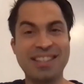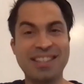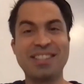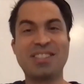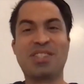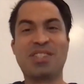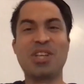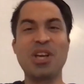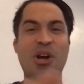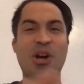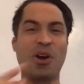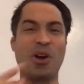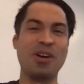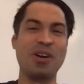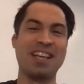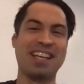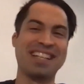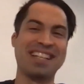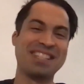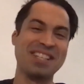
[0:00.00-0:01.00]
So
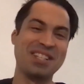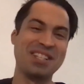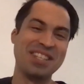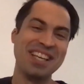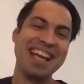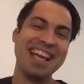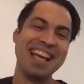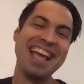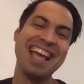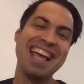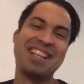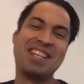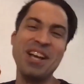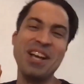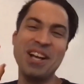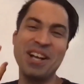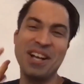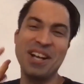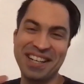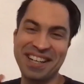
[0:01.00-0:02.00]
it
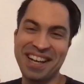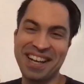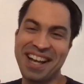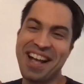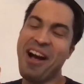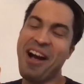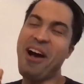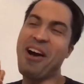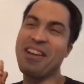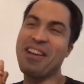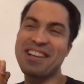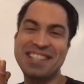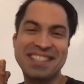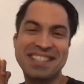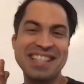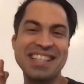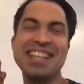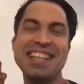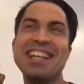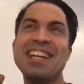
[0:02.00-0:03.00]
took,
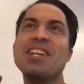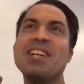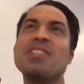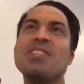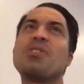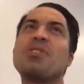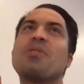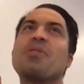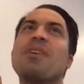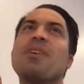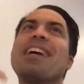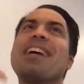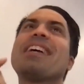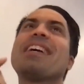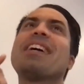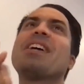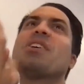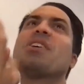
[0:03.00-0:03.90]
honestly, to create.